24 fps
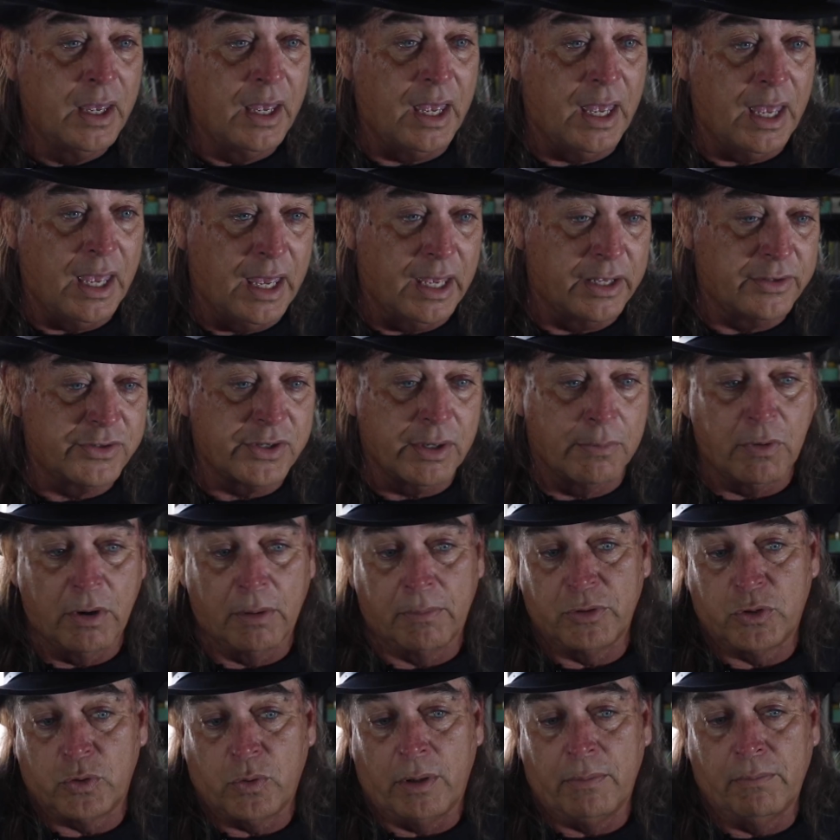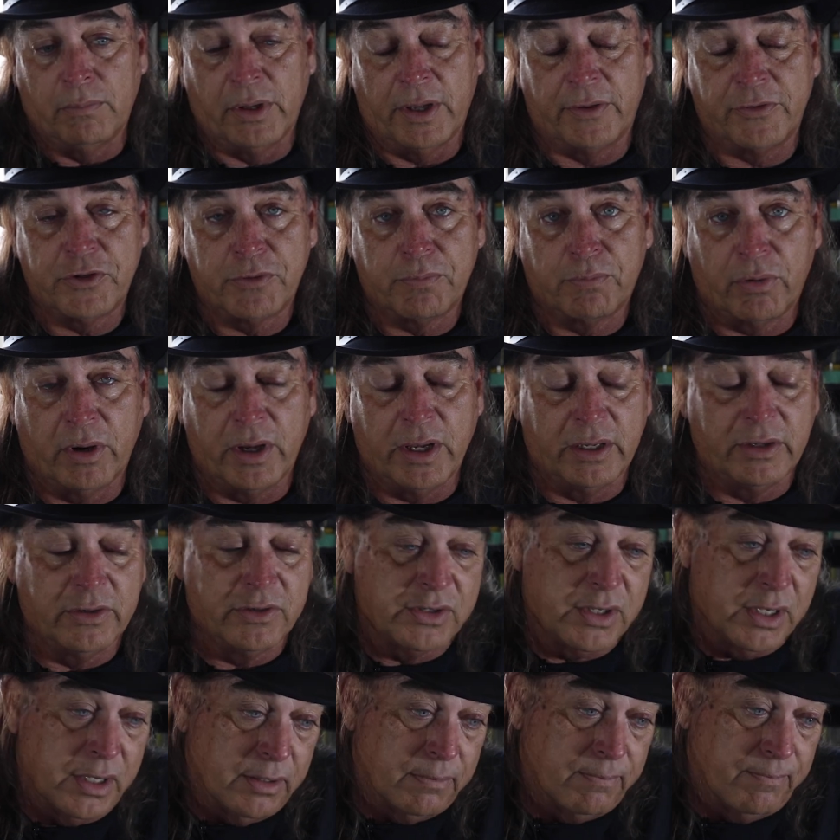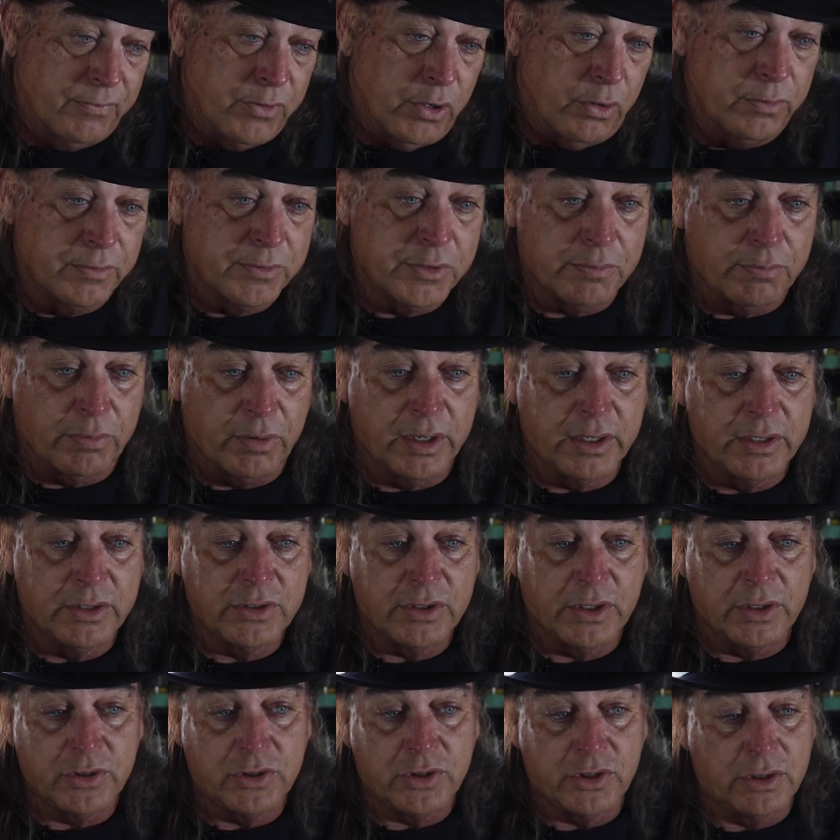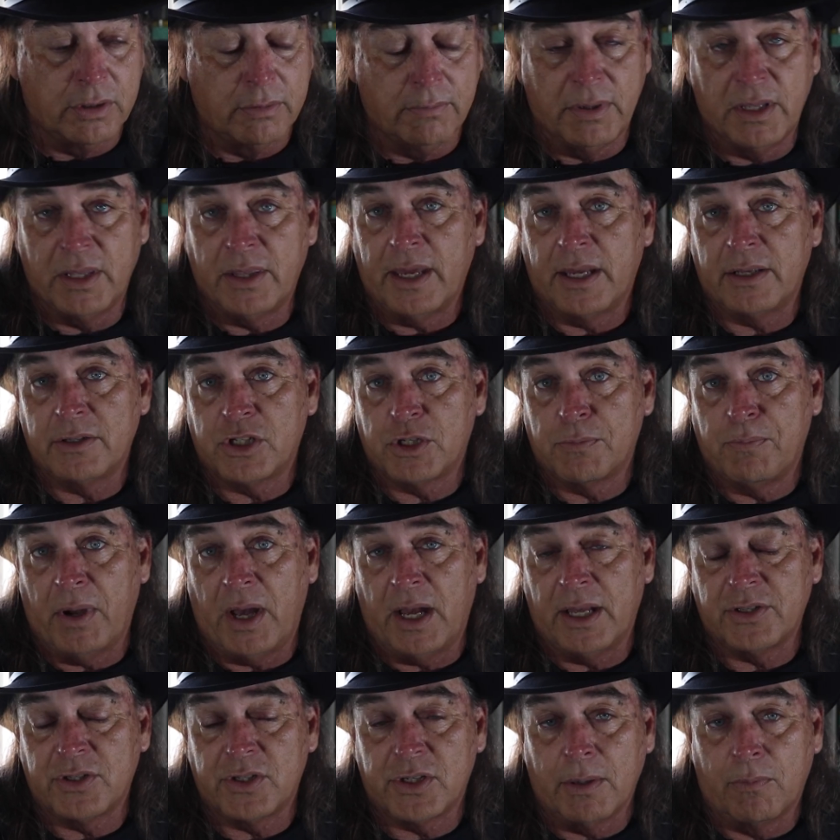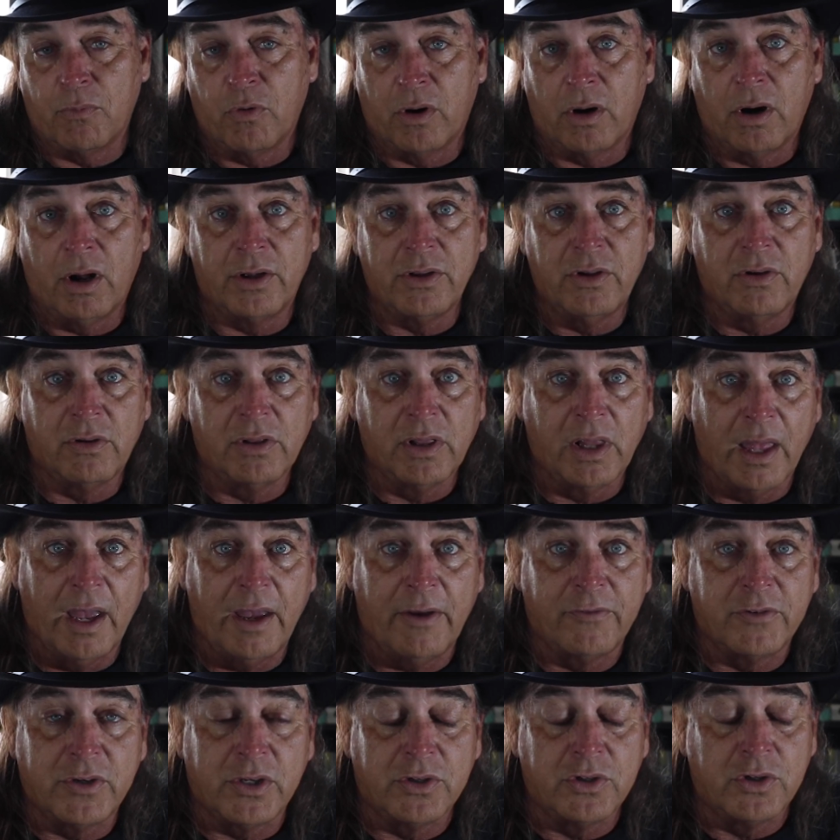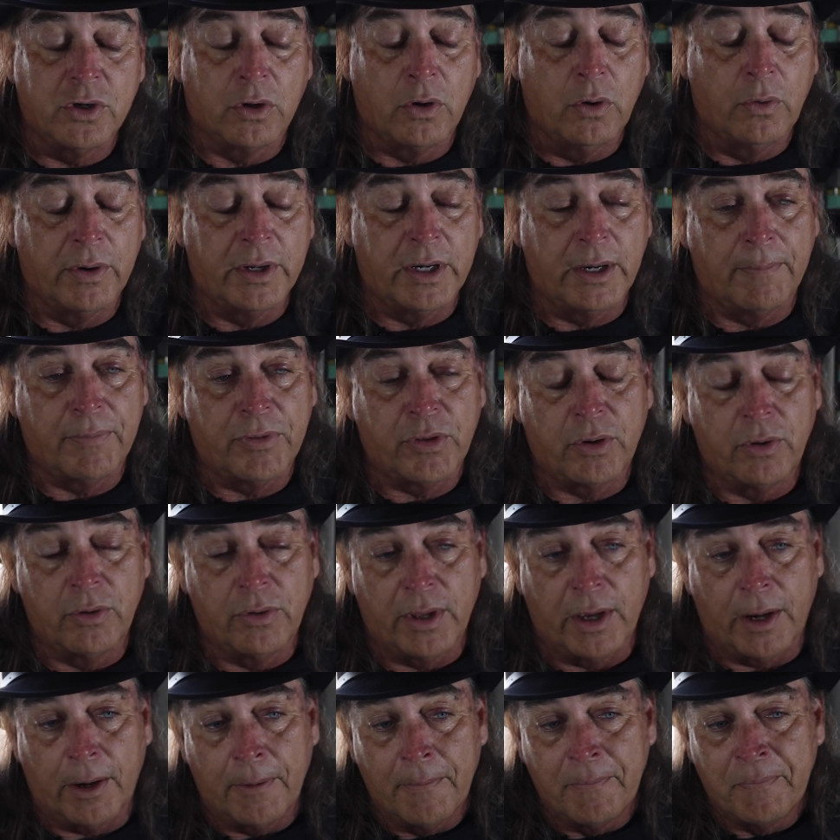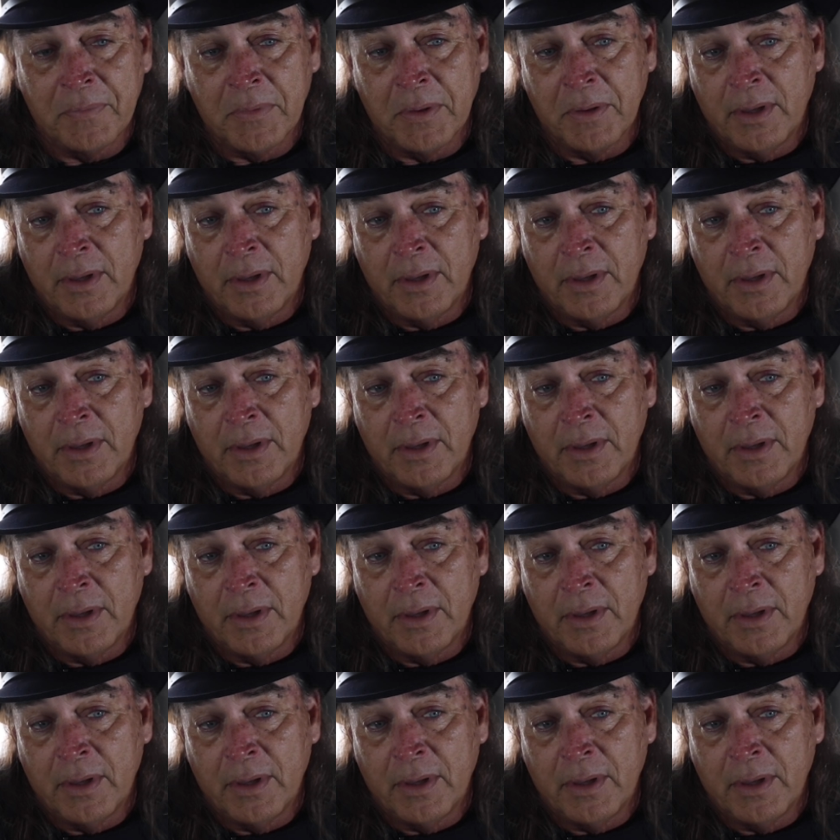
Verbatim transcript: And somewhere between Bluff Springs and Home Springs, there should be that spot somewhere on your left as you're going up through there.